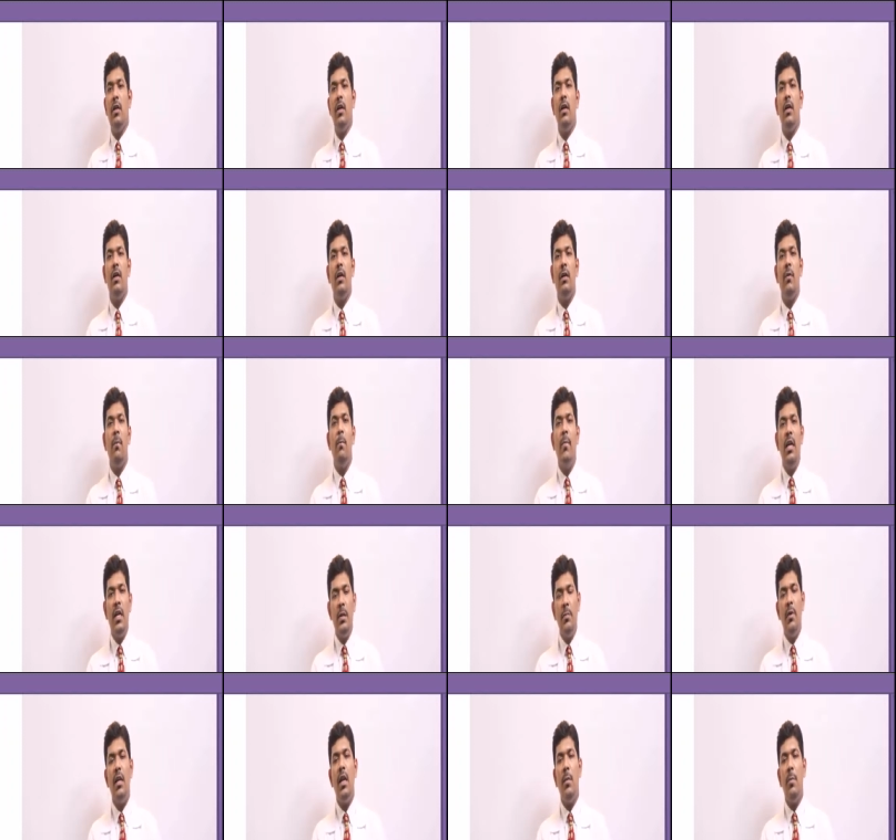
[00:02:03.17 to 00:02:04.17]
a
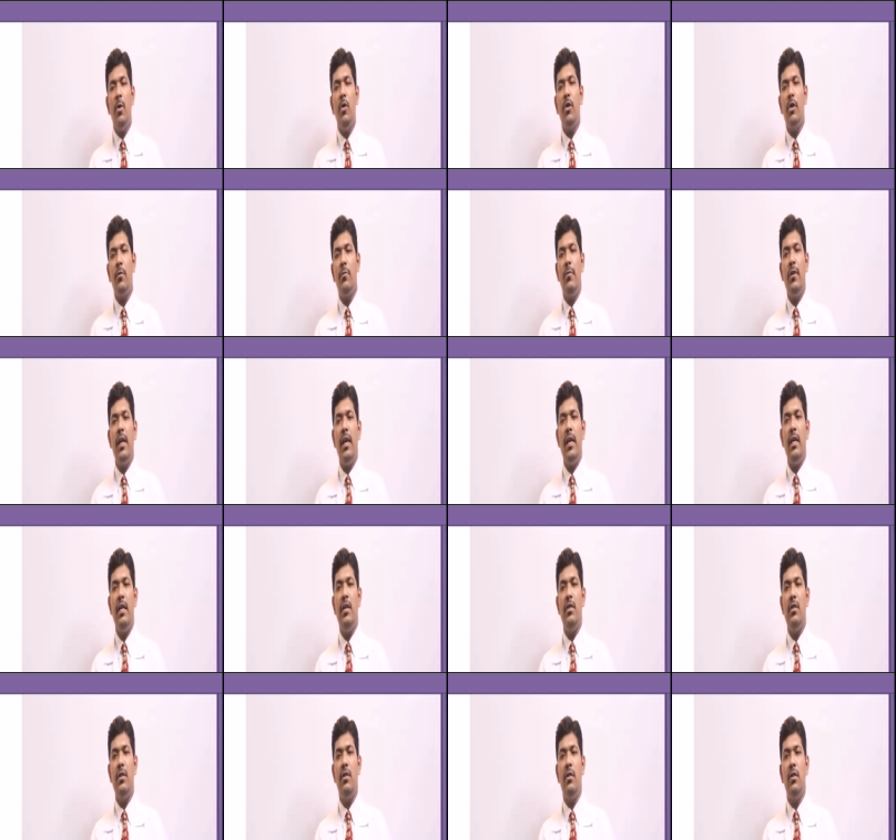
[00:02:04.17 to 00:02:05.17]
minimal amount of
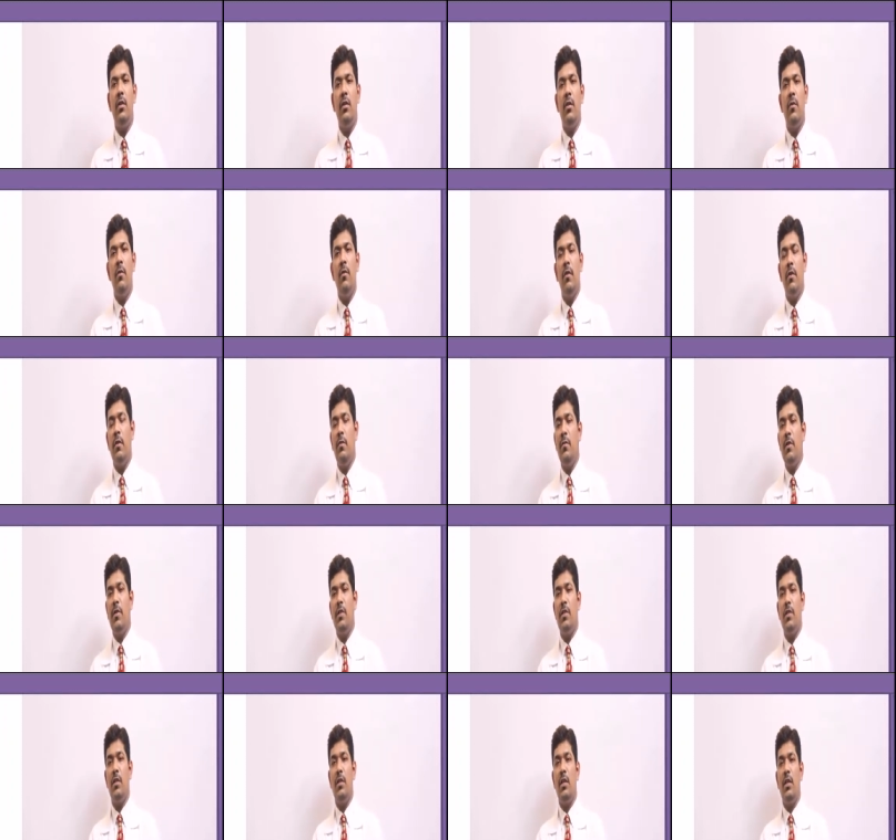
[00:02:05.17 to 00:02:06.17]
radiation uh,
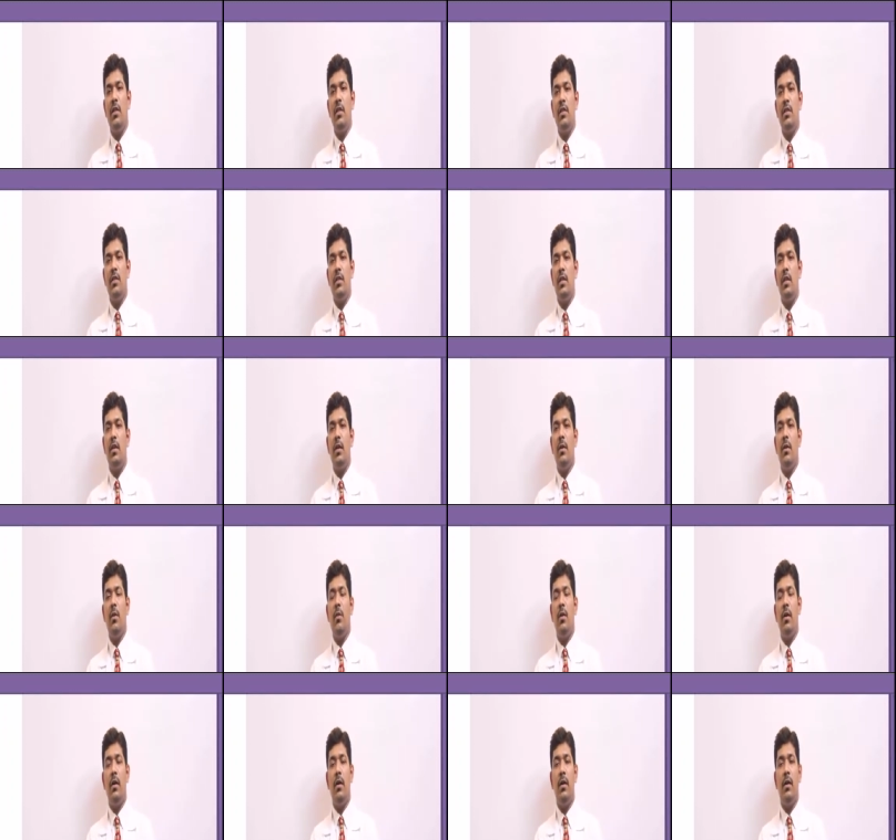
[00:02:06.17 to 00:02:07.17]
which is
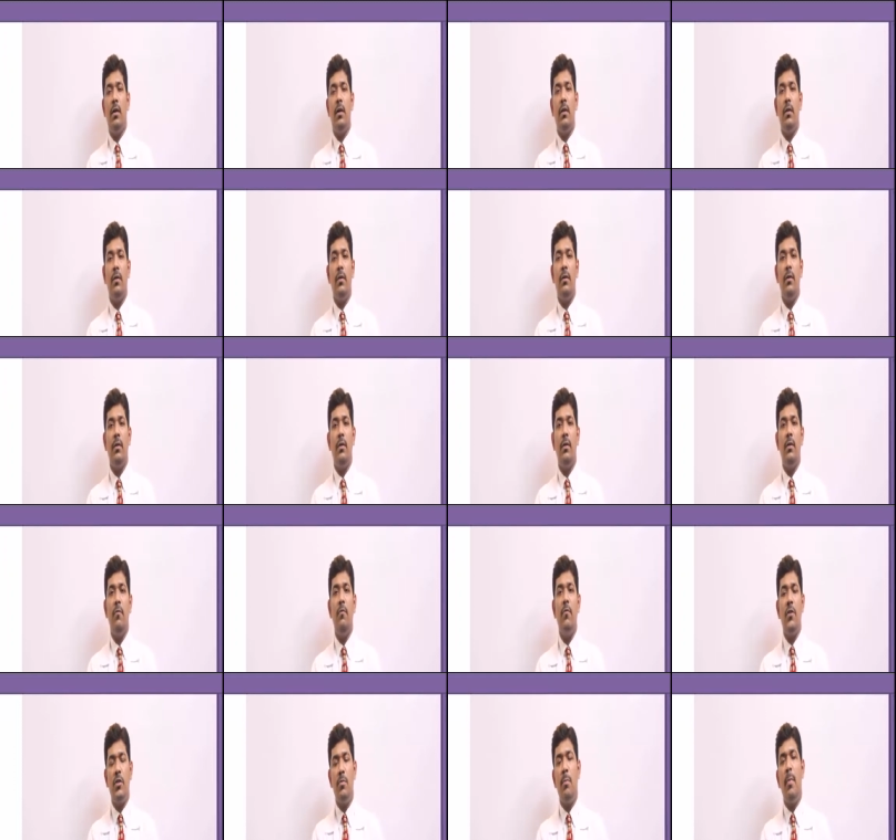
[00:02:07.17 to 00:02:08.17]
uh,
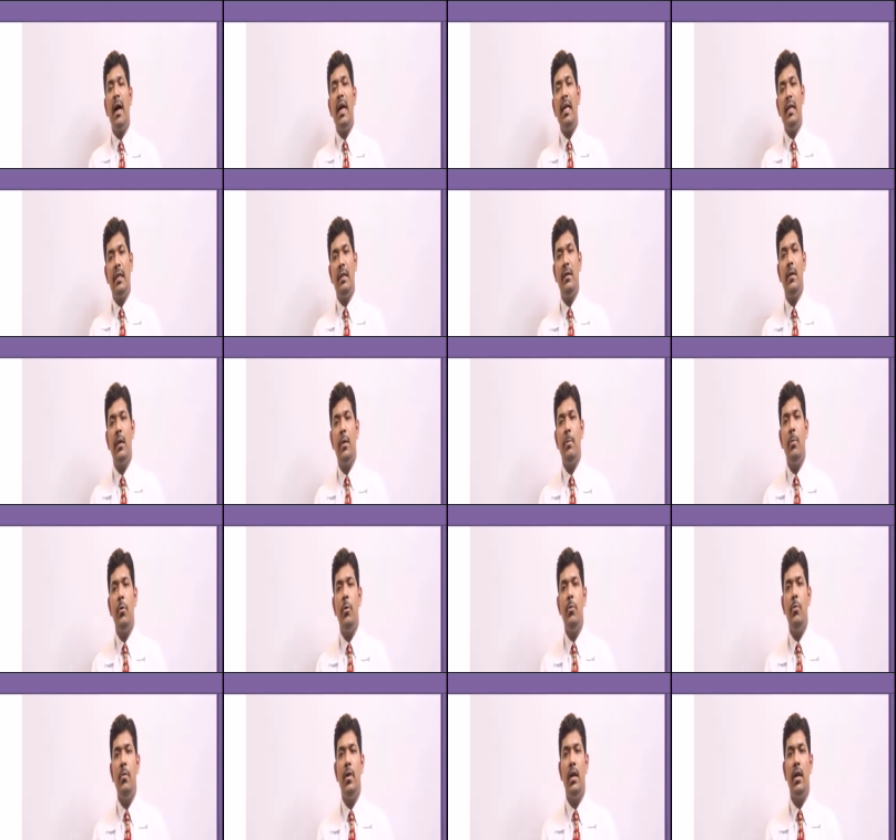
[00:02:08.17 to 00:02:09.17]
which might
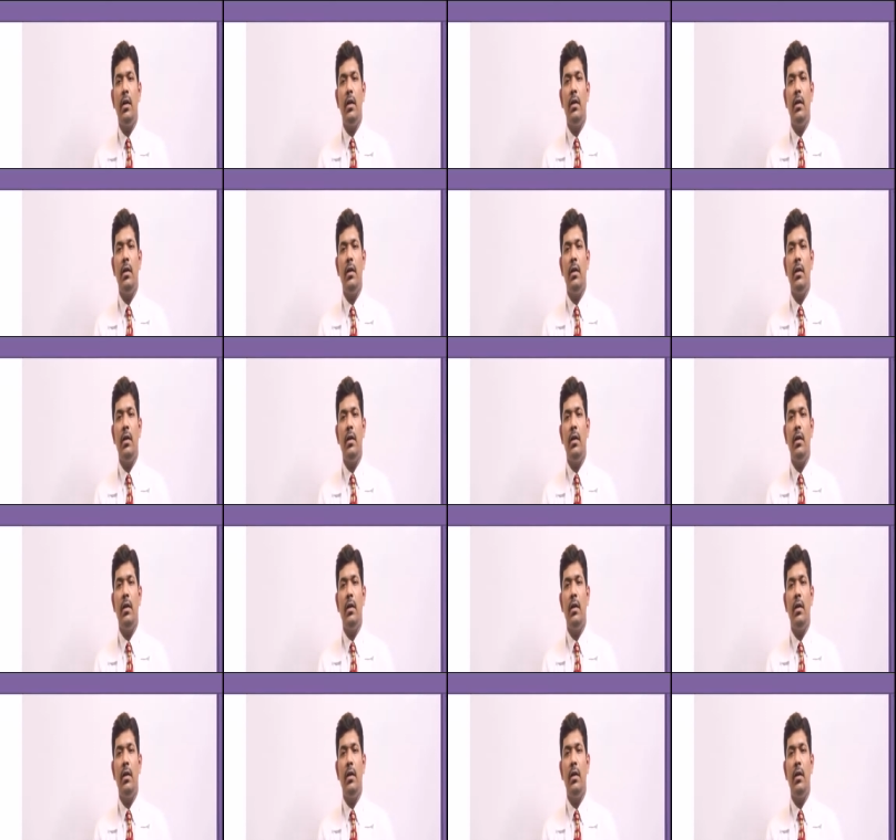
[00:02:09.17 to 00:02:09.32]
approve